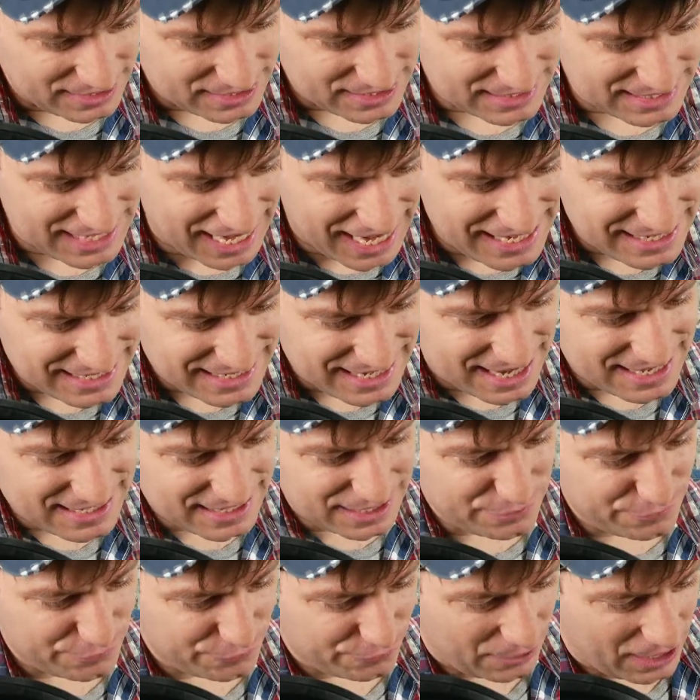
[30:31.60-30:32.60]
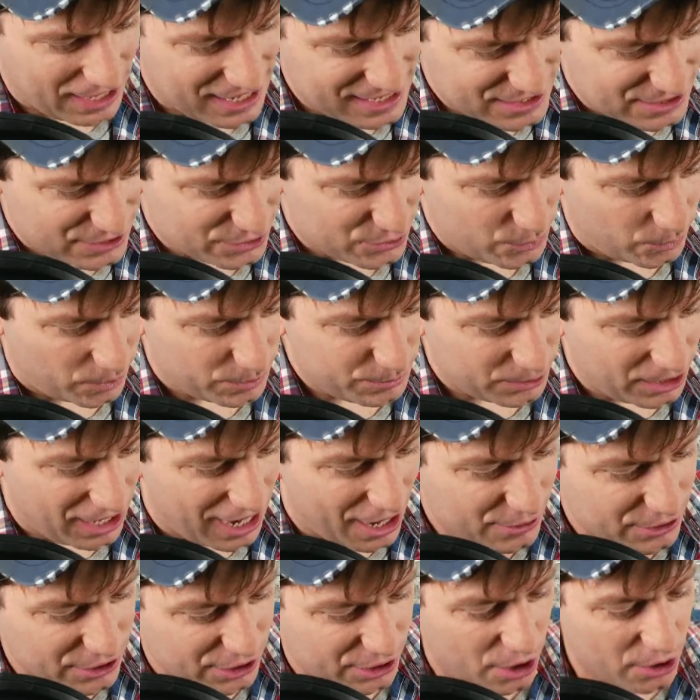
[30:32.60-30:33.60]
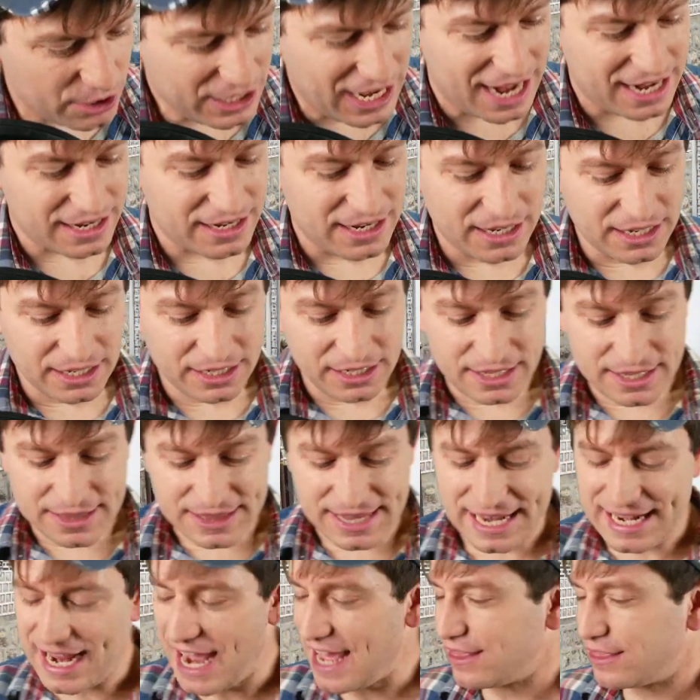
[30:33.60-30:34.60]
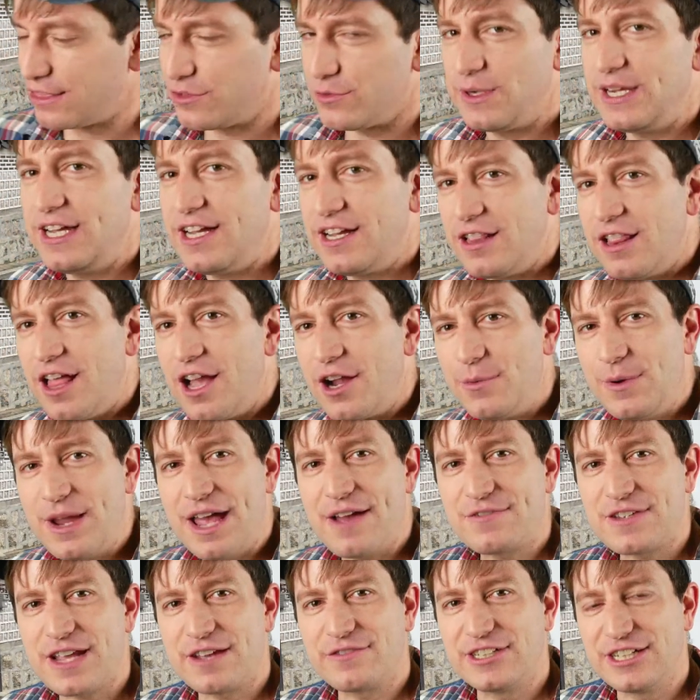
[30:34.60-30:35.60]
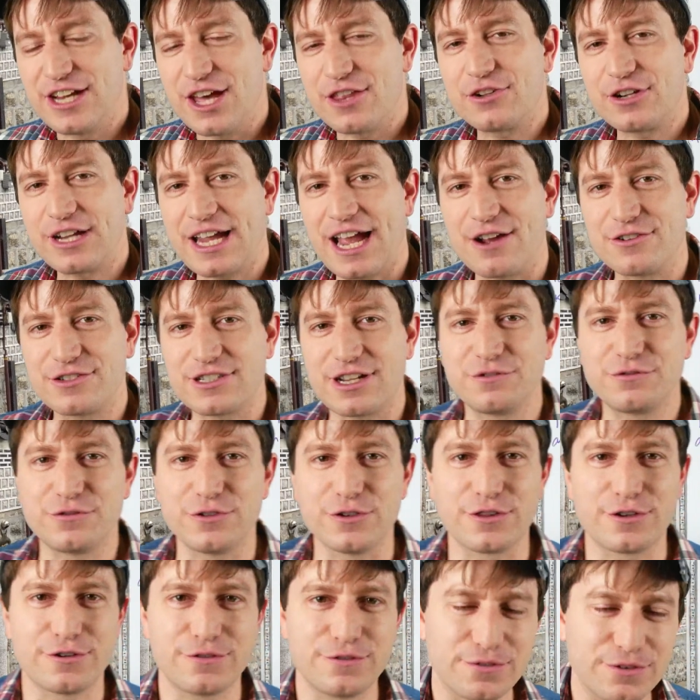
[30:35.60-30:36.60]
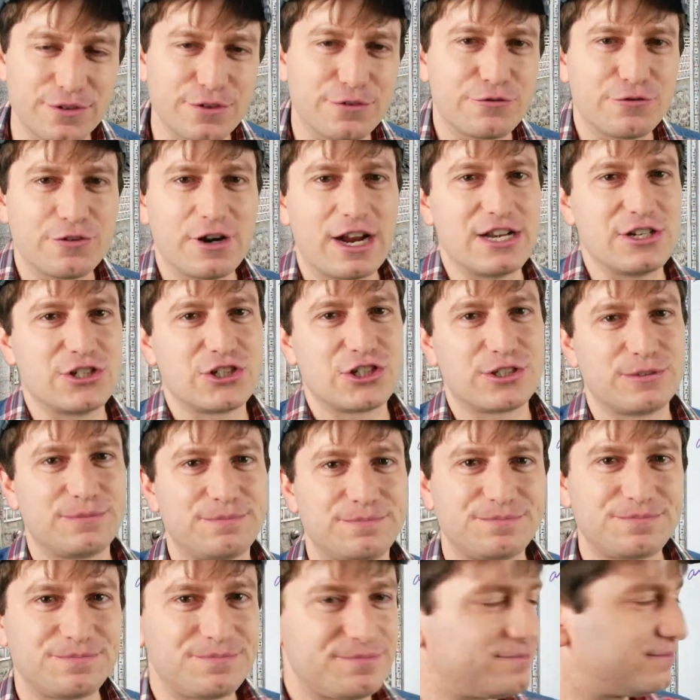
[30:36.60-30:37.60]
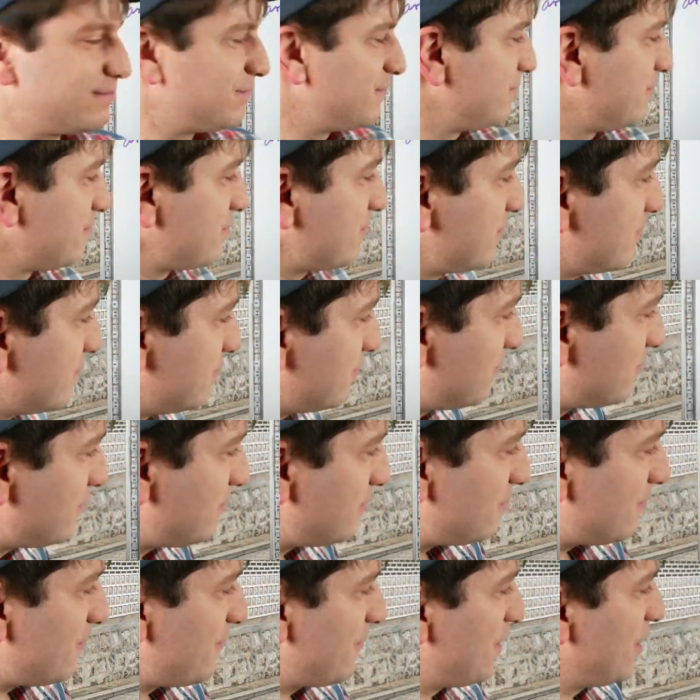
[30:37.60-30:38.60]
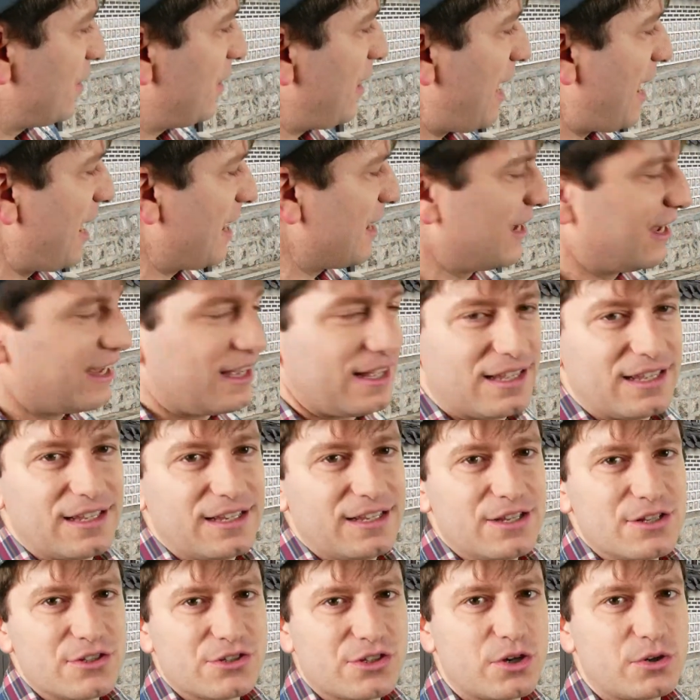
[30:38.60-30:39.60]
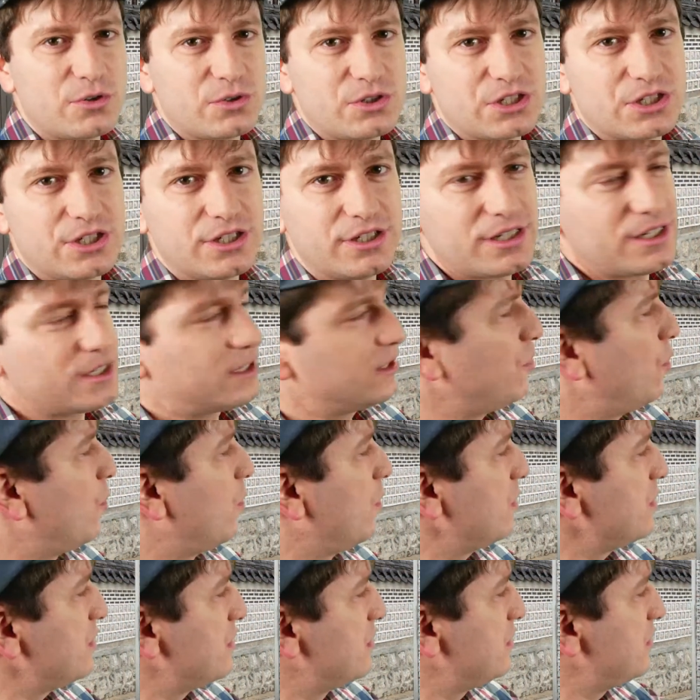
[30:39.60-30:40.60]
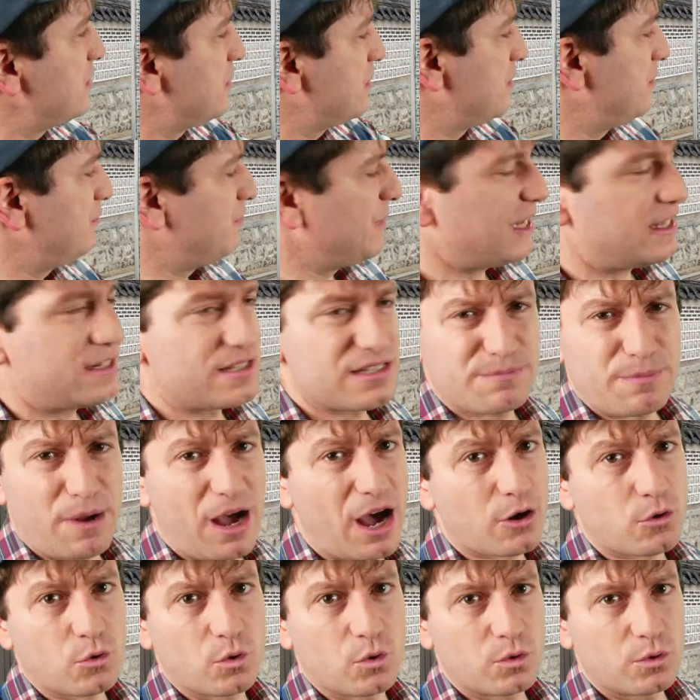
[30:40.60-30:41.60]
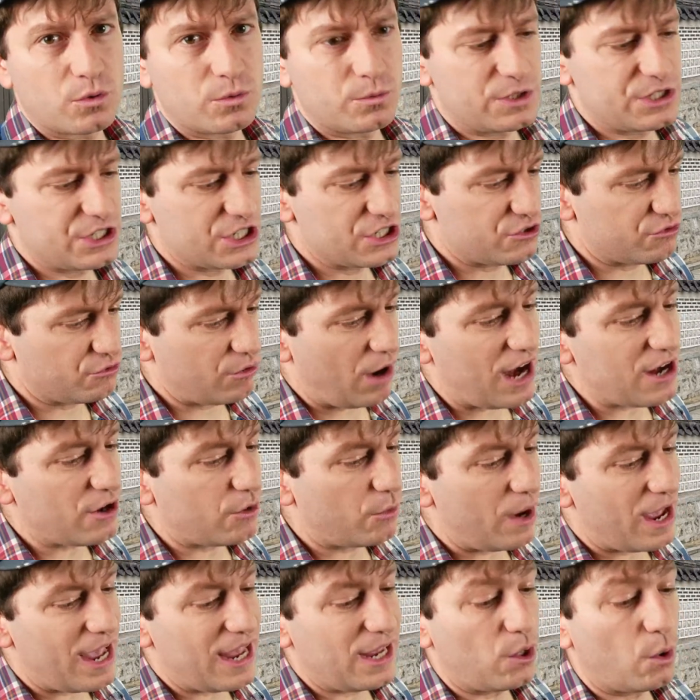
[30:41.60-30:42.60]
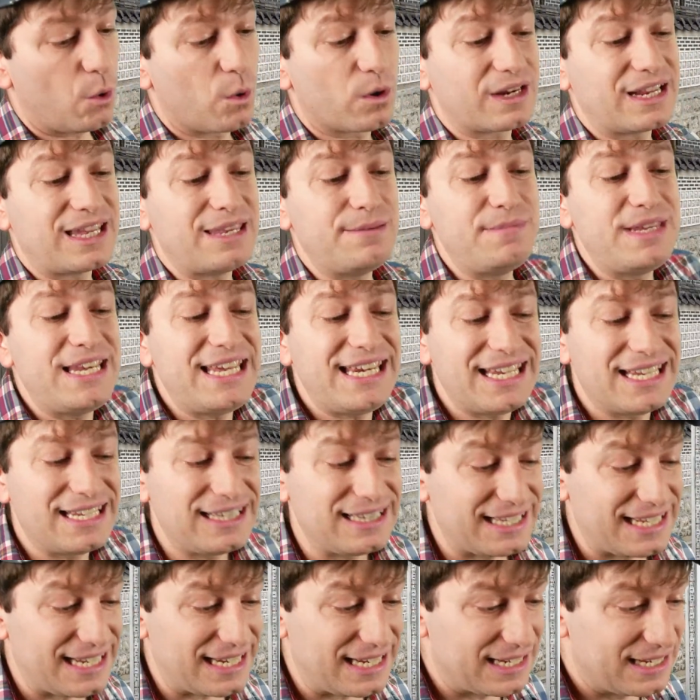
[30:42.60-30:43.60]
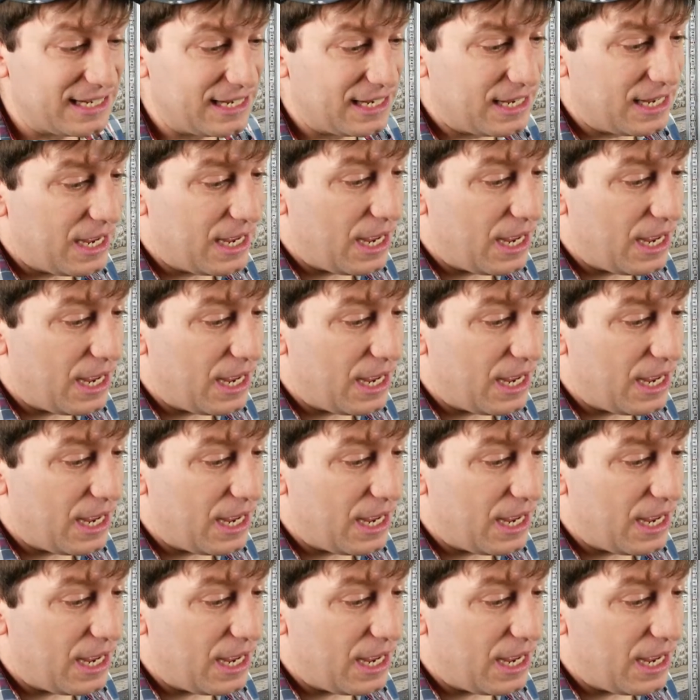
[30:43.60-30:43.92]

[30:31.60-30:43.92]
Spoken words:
Stay says, in France, there's one more hour to... Okay, then at 3 o'clock, we have to have another countdown for the French. Okay, so tuk or tuksun means paru, which is right away or immediately.